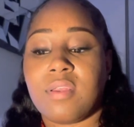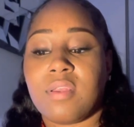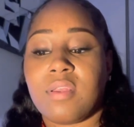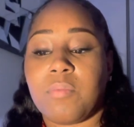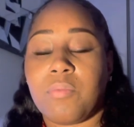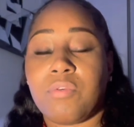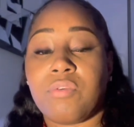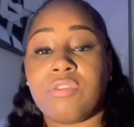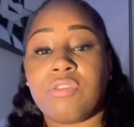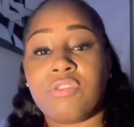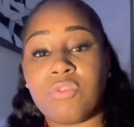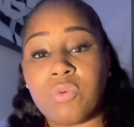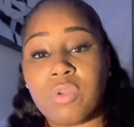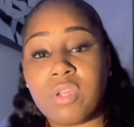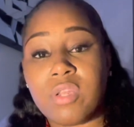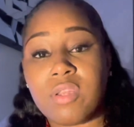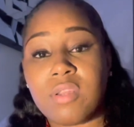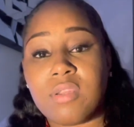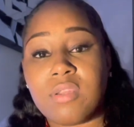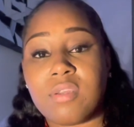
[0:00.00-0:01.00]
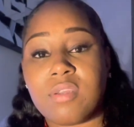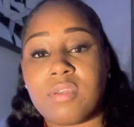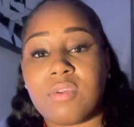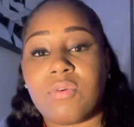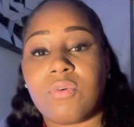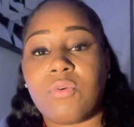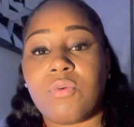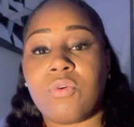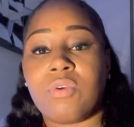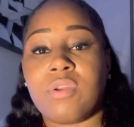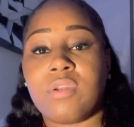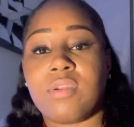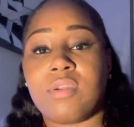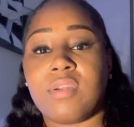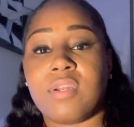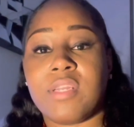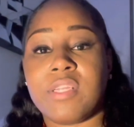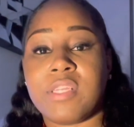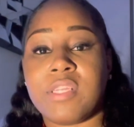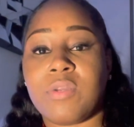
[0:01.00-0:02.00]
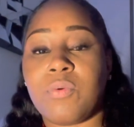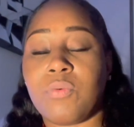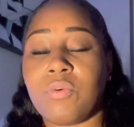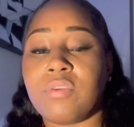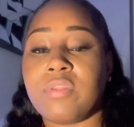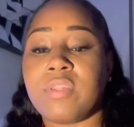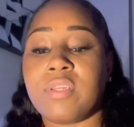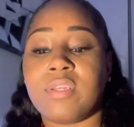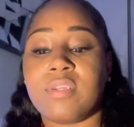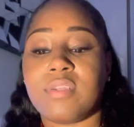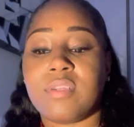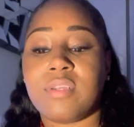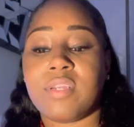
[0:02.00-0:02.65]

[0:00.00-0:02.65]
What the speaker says: pursuing? Or is it worth it?